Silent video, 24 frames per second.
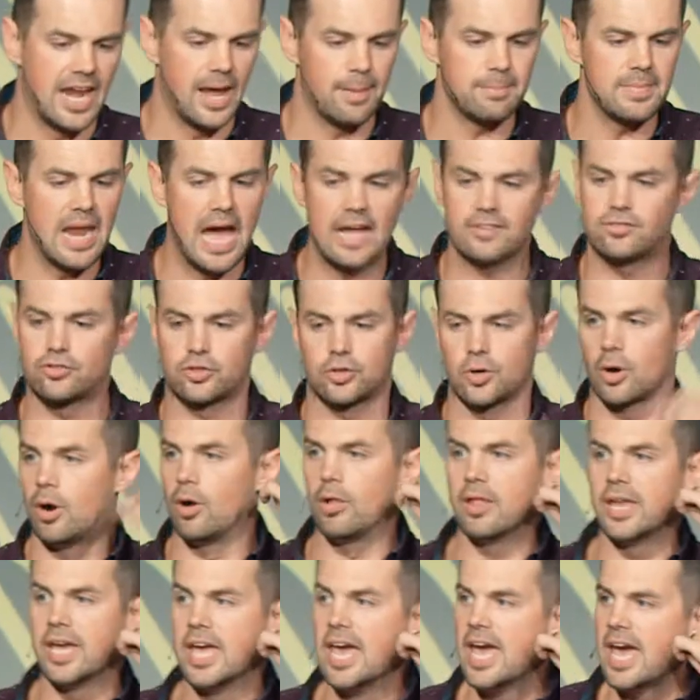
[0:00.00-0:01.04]
and I'm not
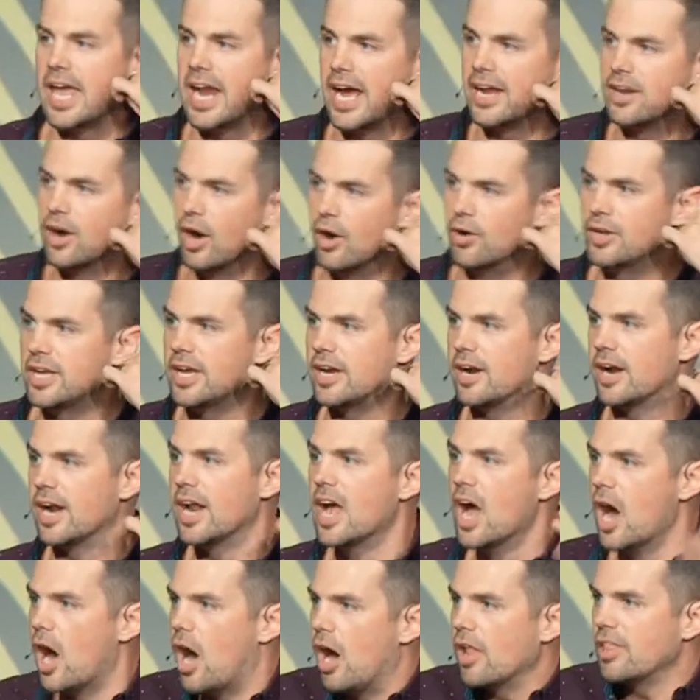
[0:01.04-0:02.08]
scrolling, and I don't hear
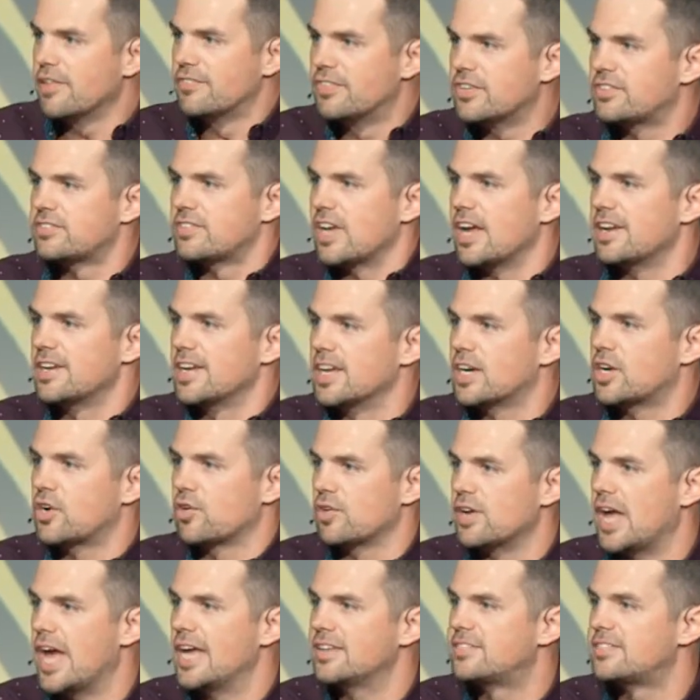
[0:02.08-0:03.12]
it, all of a sudden it
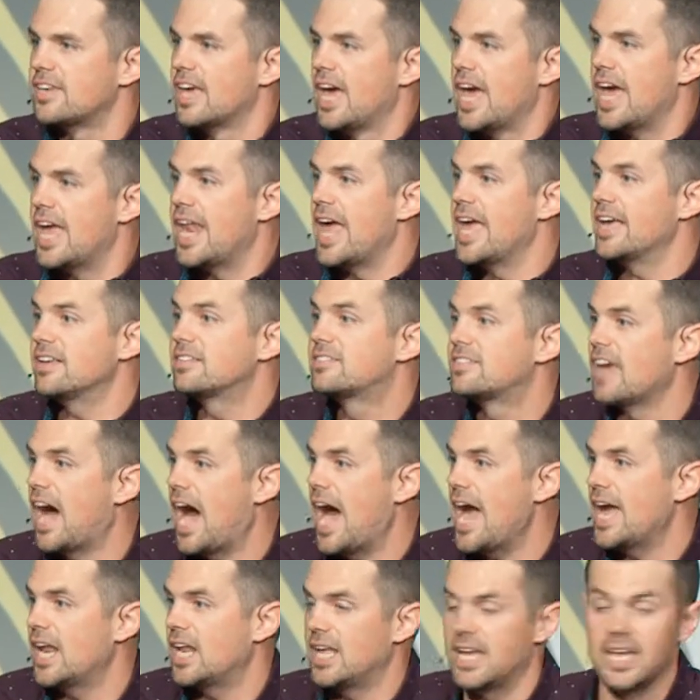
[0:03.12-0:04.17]
creates an
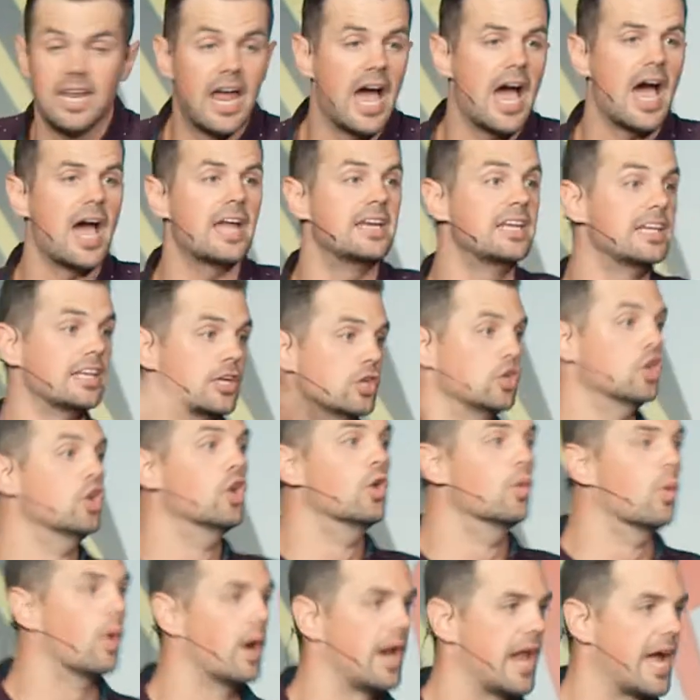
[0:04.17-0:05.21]
anxiety, and I need a
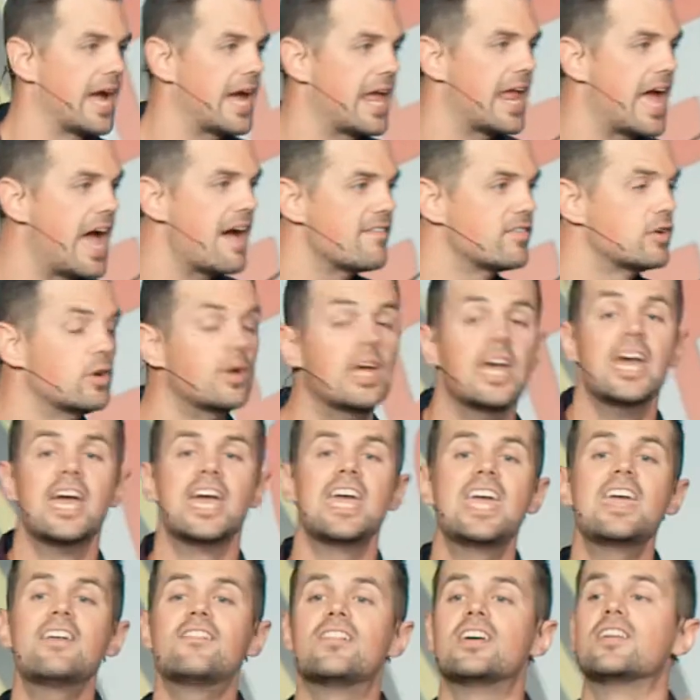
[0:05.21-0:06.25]
new one. I got to have a new one.
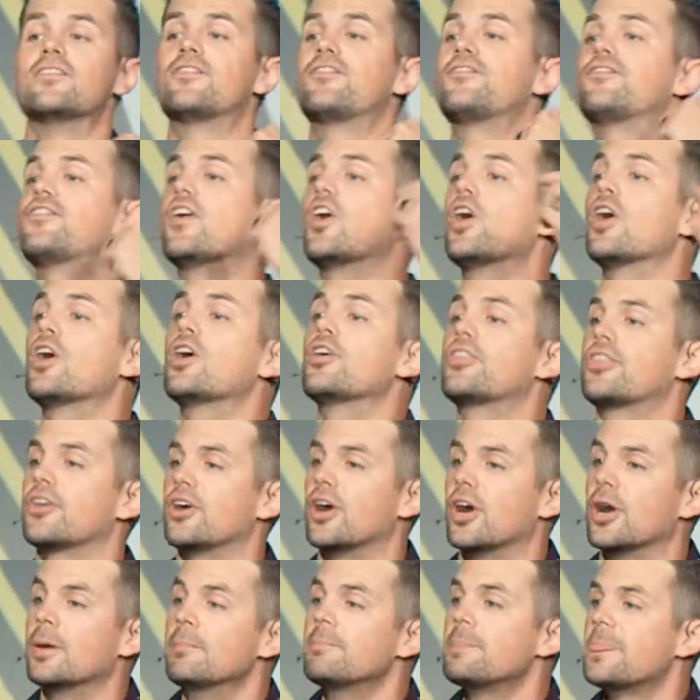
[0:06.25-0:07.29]
Even
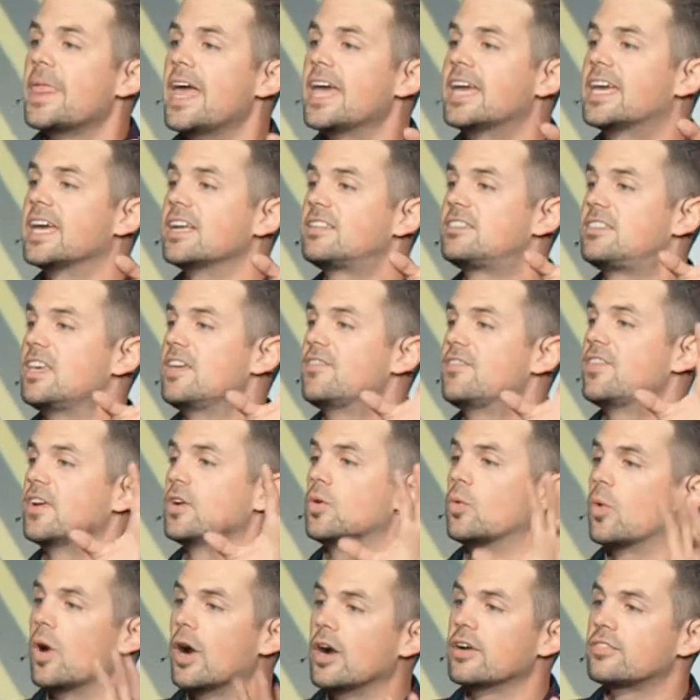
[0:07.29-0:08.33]
further, it gets
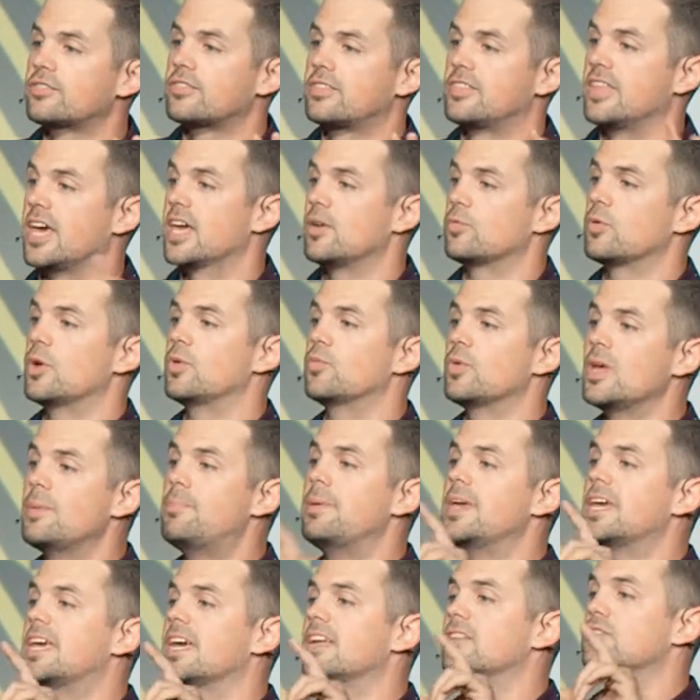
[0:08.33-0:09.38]
even worse than when we
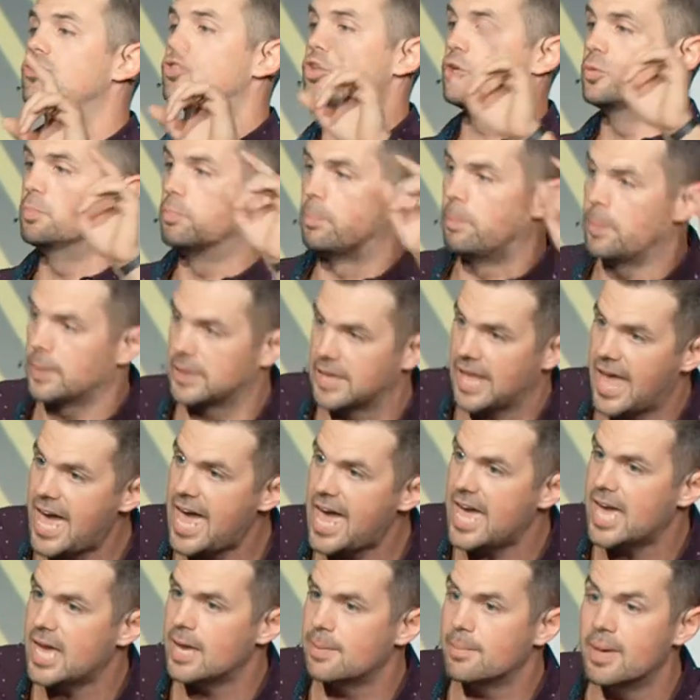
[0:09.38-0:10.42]
begin to
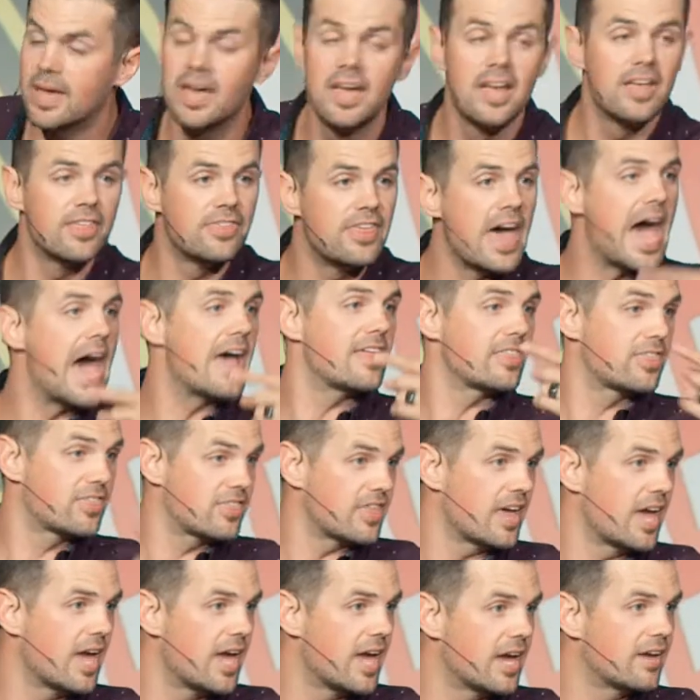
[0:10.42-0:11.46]
blame that
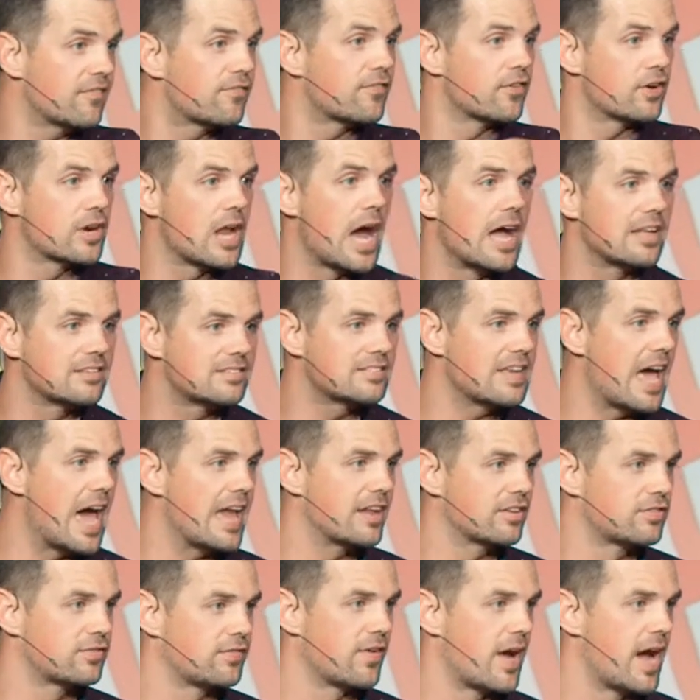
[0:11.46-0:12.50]
thing for not
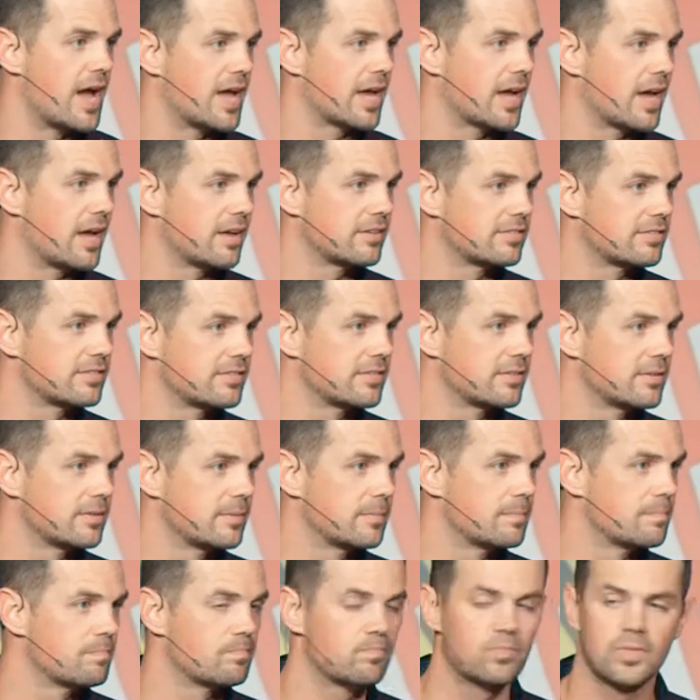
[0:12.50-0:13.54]
satisfying us.
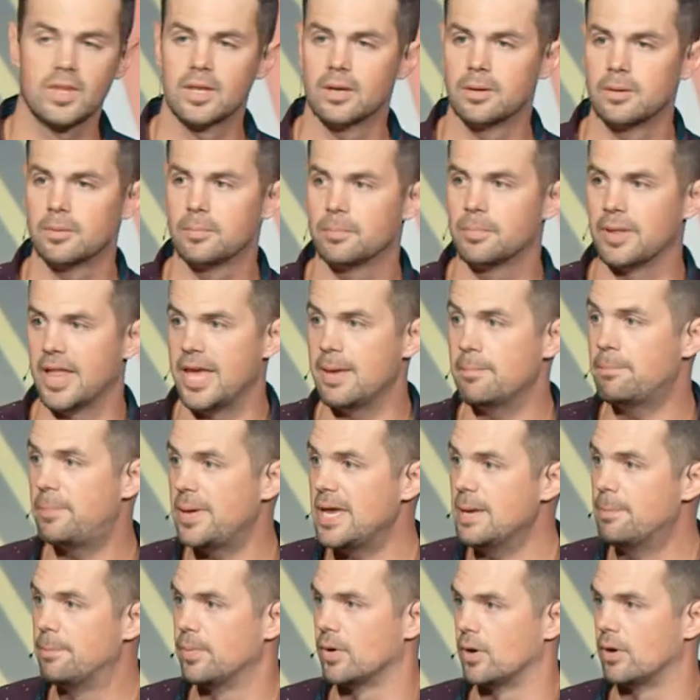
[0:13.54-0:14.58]
Blame
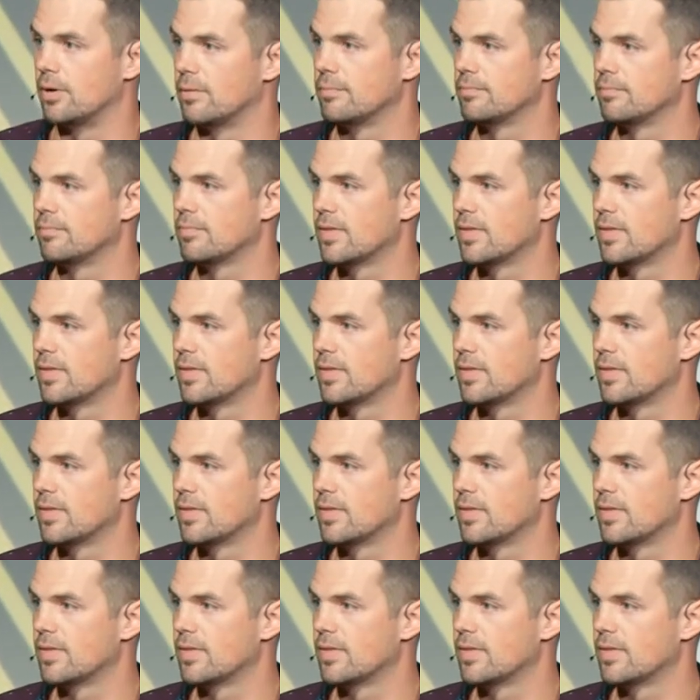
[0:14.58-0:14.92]
people.